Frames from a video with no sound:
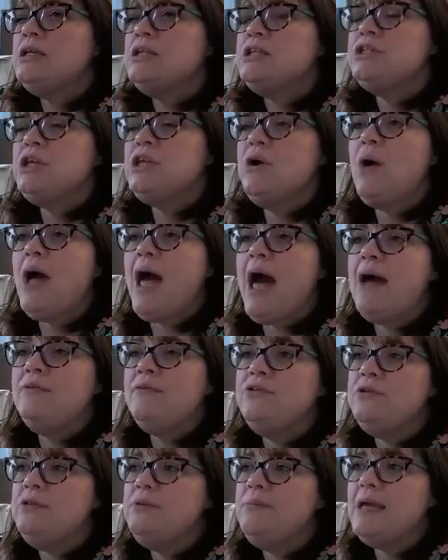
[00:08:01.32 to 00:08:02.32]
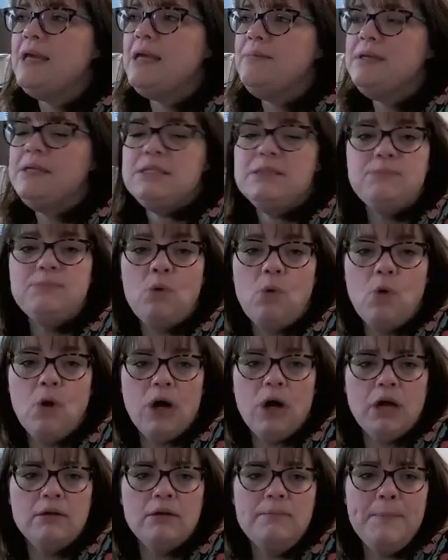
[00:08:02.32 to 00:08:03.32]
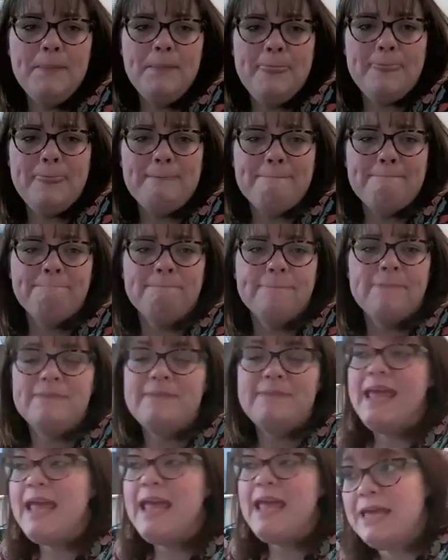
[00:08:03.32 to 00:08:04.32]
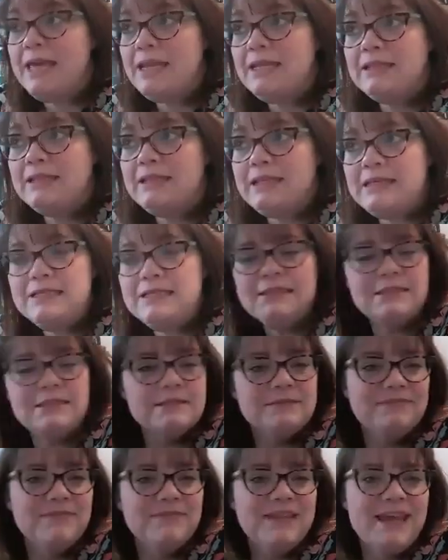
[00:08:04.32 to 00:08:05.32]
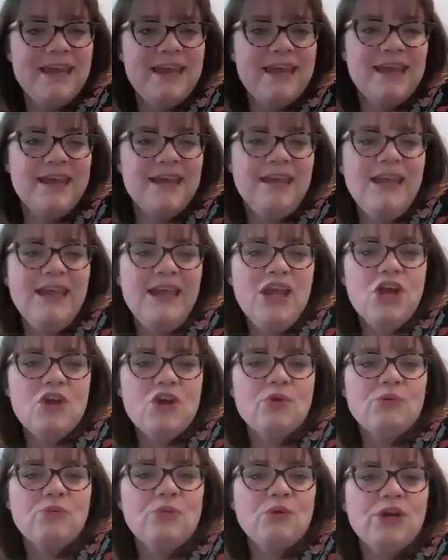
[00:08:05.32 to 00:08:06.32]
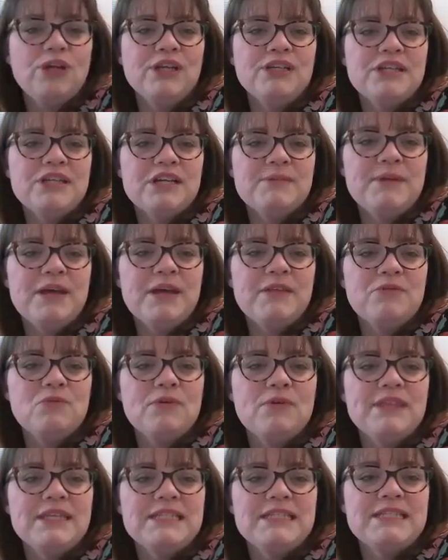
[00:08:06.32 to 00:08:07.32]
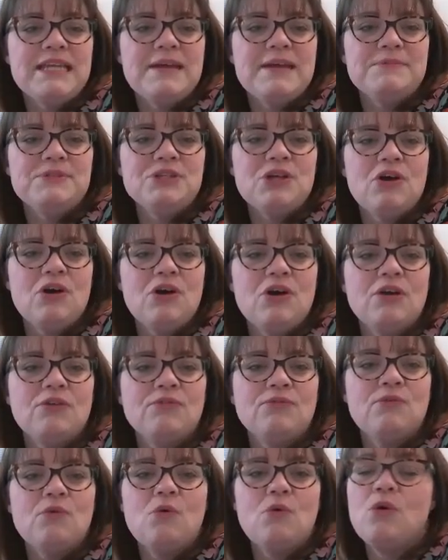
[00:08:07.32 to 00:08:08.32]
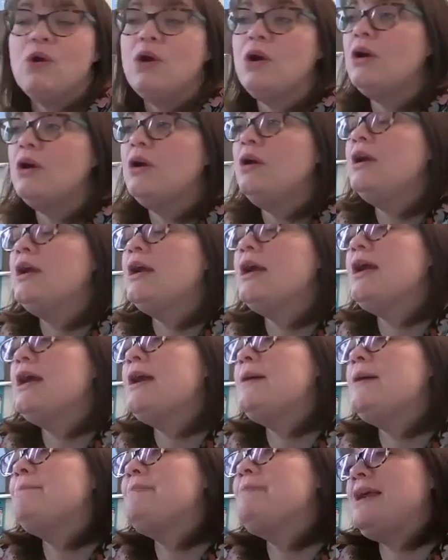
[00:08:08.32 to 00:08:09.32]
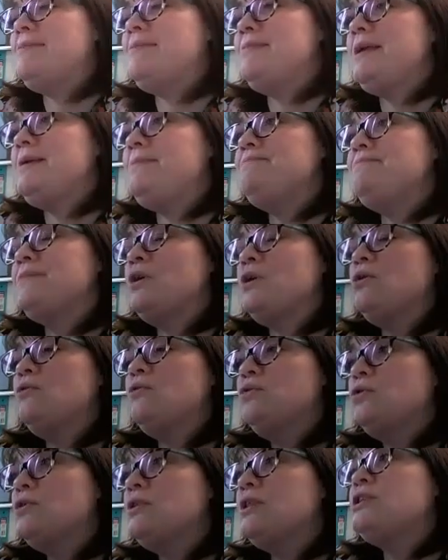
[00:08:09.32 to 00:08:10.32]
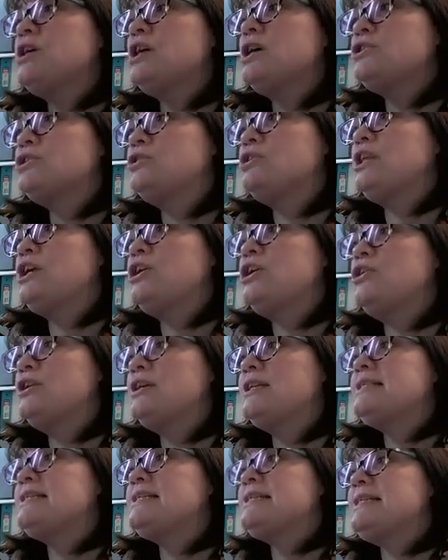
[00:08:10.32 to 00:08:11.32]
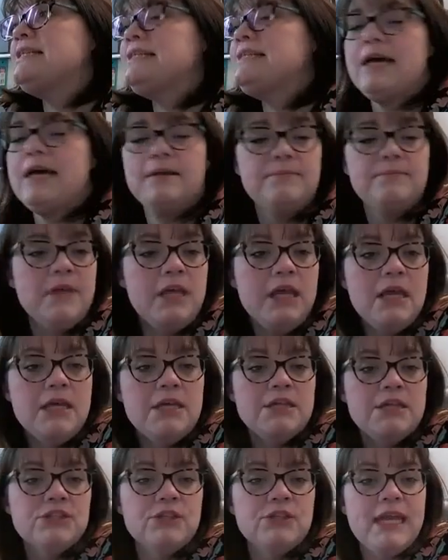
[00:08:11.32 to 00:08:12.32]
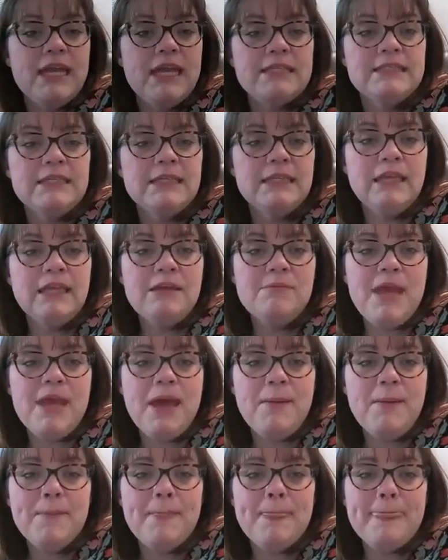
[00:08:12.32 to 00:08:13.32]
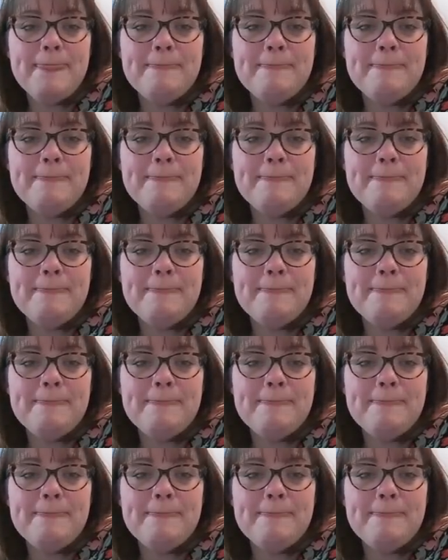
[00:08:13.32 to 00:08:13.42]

So after the baby is born, the head at least, okay, we're going to talk about what the steps are for baby, or for the doctor that you're going to see done. So the head's going to come out.